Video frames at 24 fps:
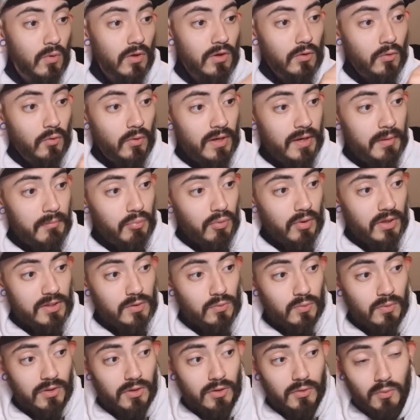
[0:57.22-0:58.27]
One grand
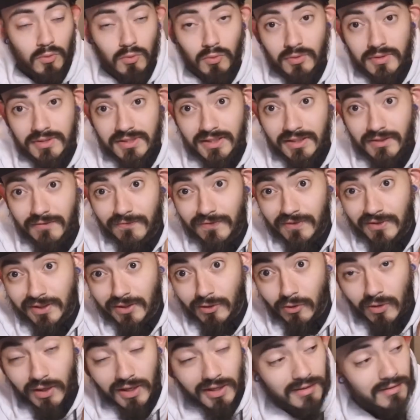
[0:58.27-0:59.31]
prize winner will receive
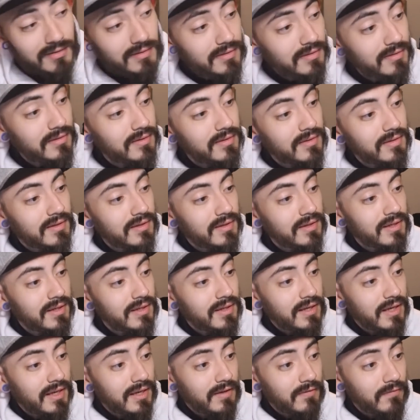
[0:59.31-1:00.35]
50 grand,
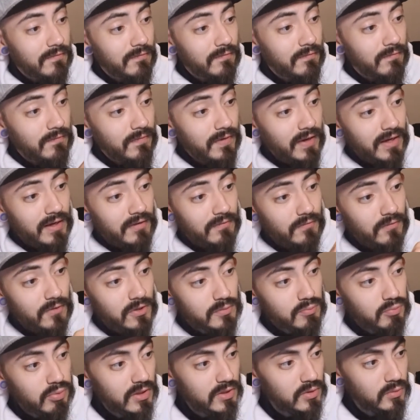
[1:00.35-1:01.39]
and five
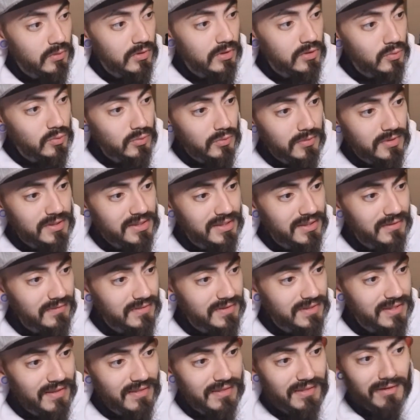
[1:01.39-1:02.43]
first prize winners will
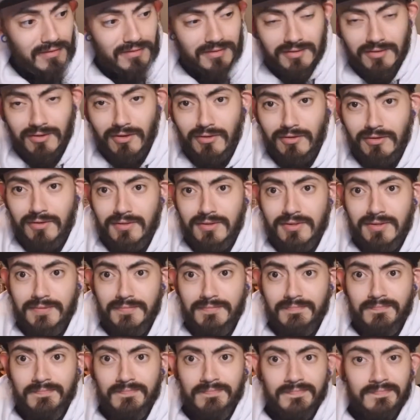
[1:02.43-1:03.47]
receive
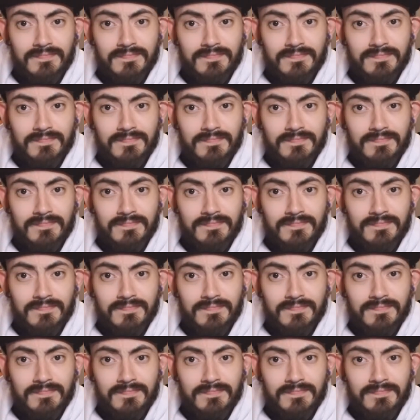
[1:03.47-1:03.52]
$10,000.